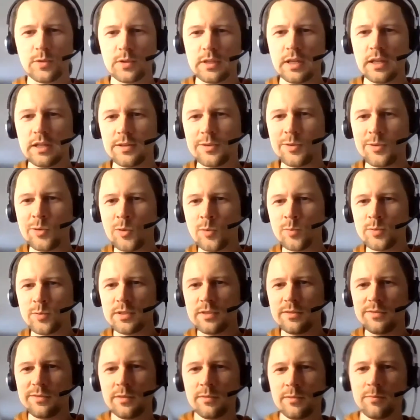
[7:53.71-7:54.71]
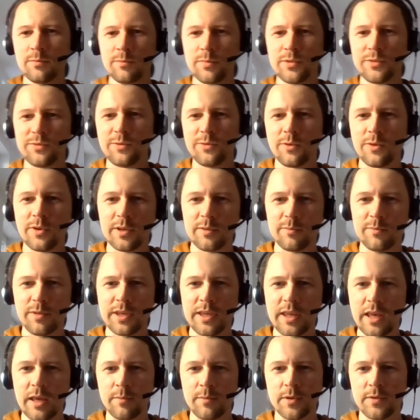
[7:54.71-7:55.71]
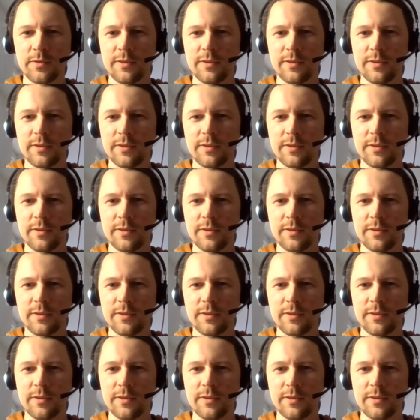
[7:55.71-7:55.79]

with data ops even before it became,